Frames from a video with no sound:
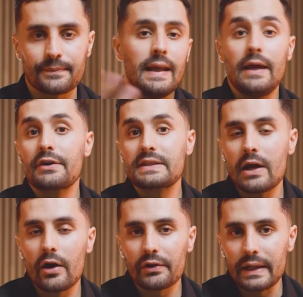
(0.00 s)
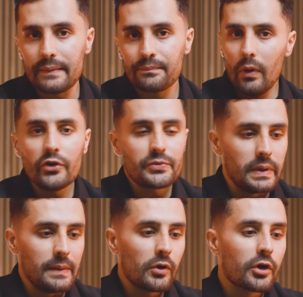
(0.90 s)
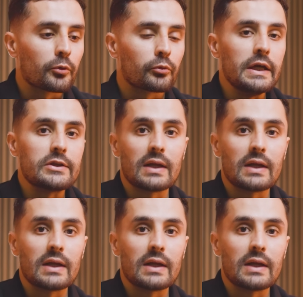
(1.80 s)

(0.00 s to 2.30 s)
And here is the irony. Most people can reach